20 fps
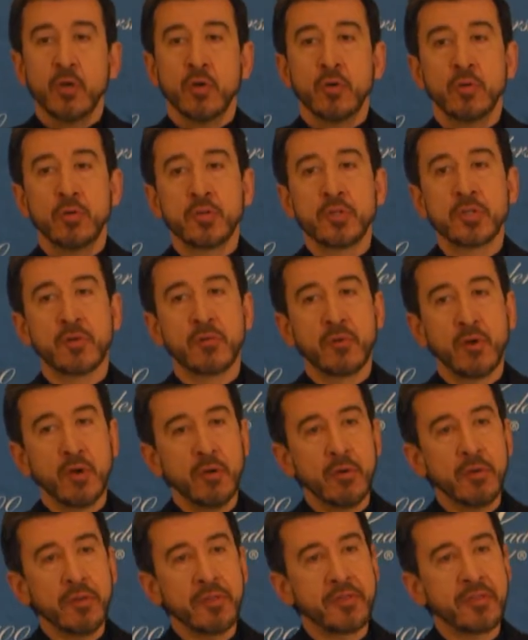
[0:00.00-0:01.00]
whose
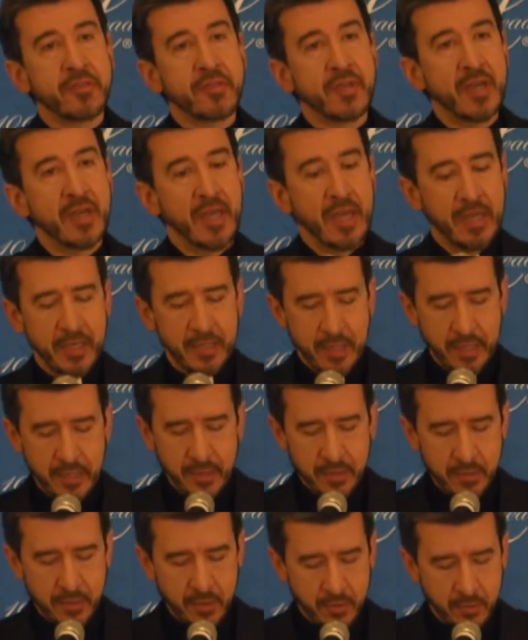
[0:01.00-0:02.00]
growth and
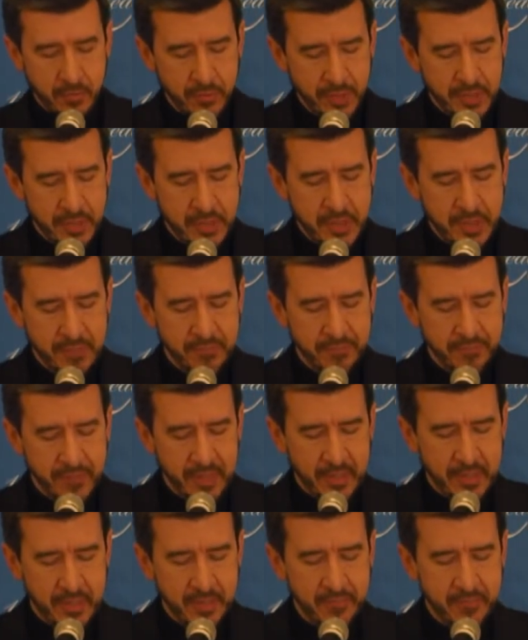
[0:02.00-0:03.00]
increased
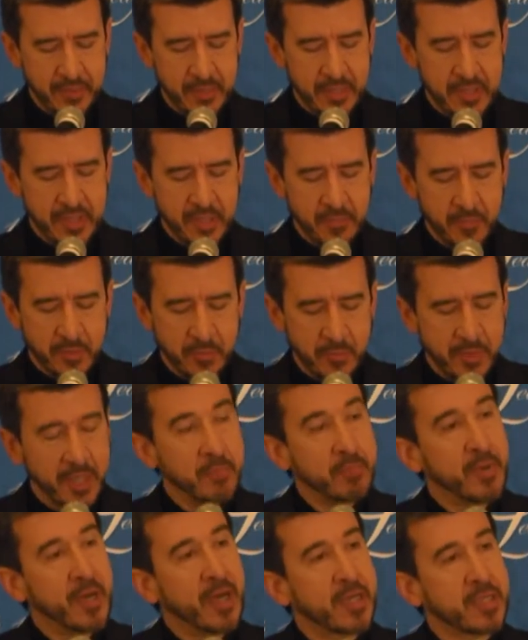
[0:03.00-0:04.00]
effectiveness have been
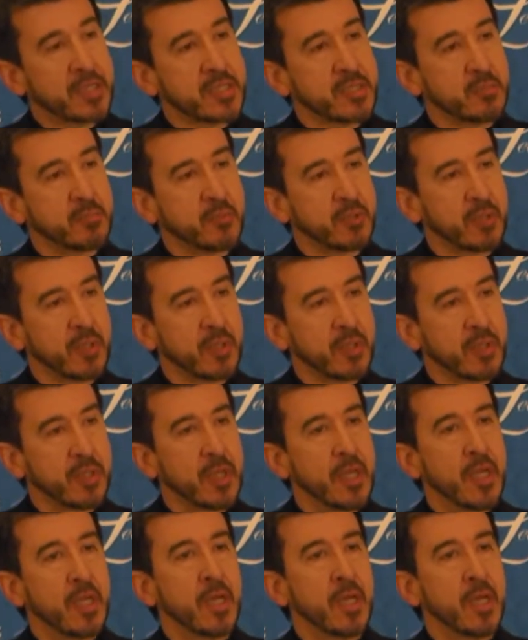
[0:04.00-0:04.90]
made possible